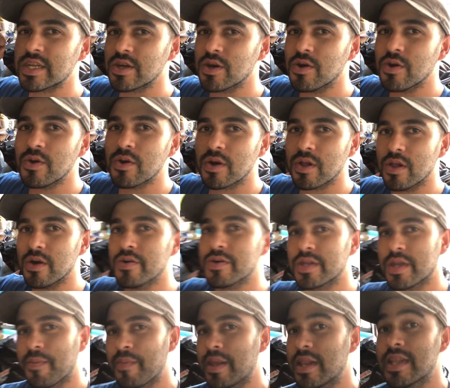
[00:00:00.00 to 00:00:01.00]
so close.
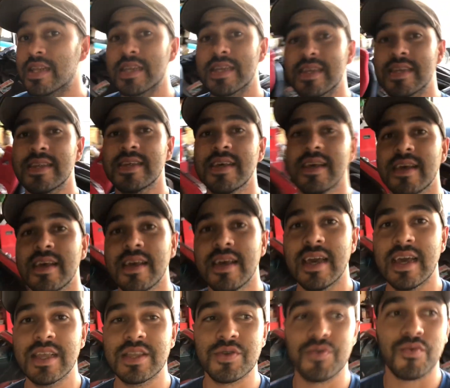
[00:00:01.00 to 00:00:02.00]
I mean, it's
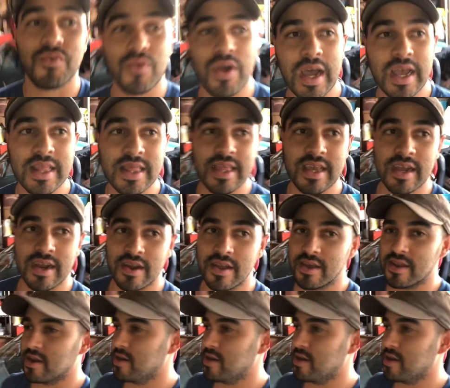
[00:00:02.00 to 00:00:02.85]
right there, you